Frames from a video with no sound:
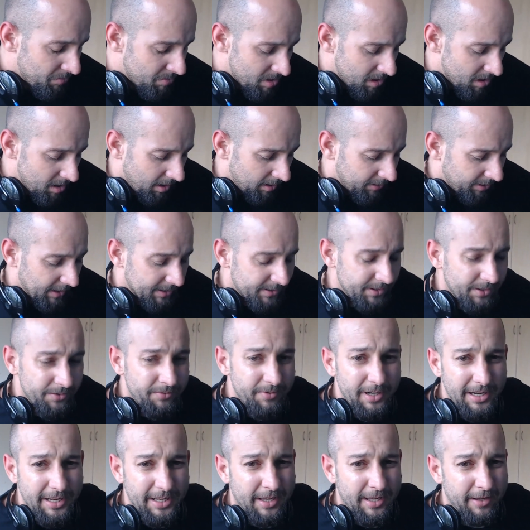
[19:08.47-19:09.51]
It doesn't
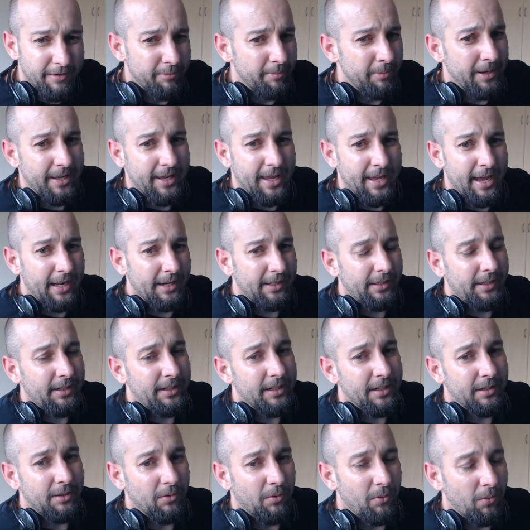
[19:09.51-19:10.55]
really give me candy
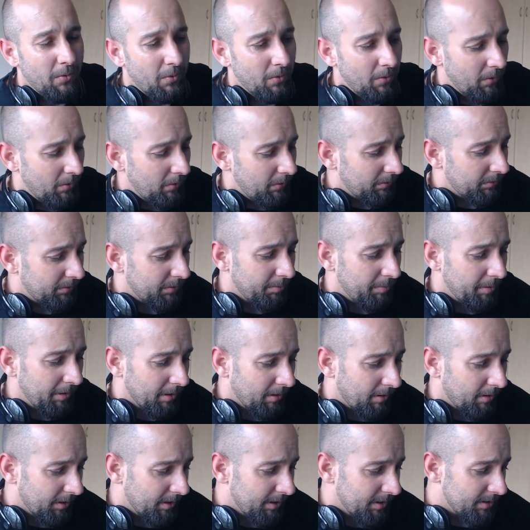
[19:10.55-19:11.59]
at all, to be
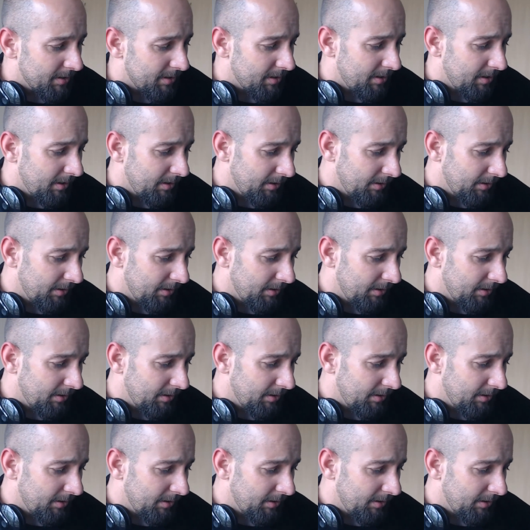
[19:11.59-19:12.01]
honest.